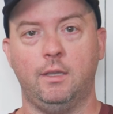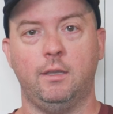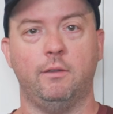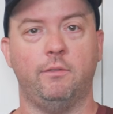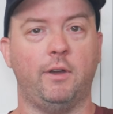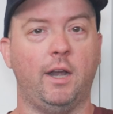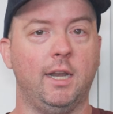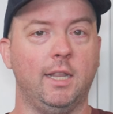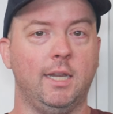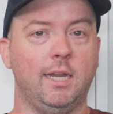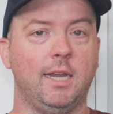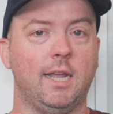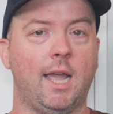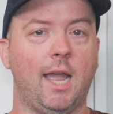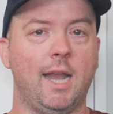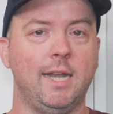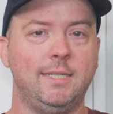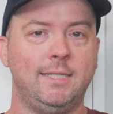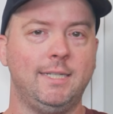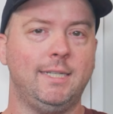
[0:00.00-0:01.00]
Finally,
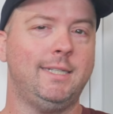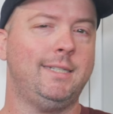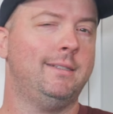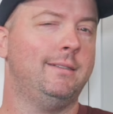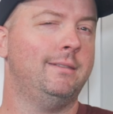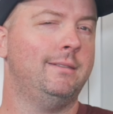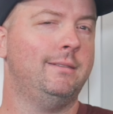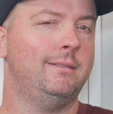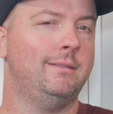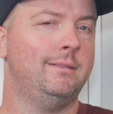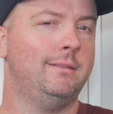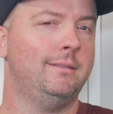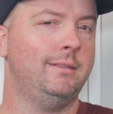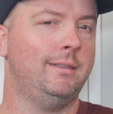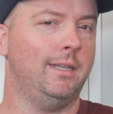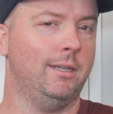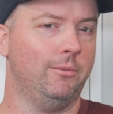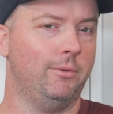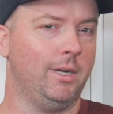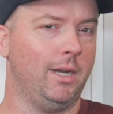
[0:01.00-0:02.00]
I did
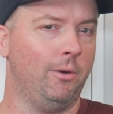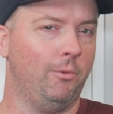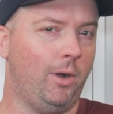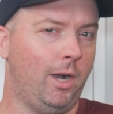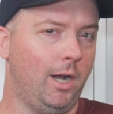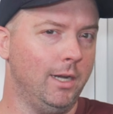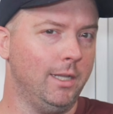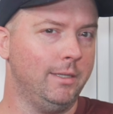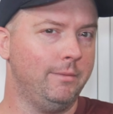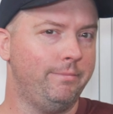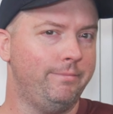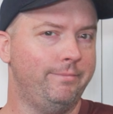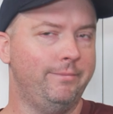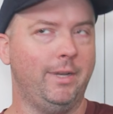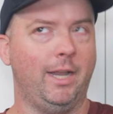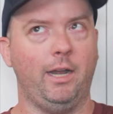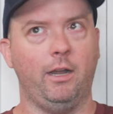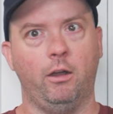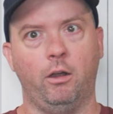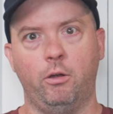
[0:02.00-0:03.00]
get what I wanted,
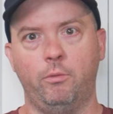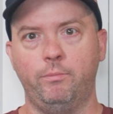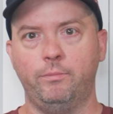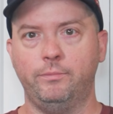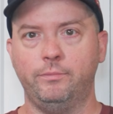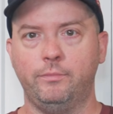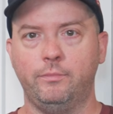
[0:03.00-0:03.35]
I hope,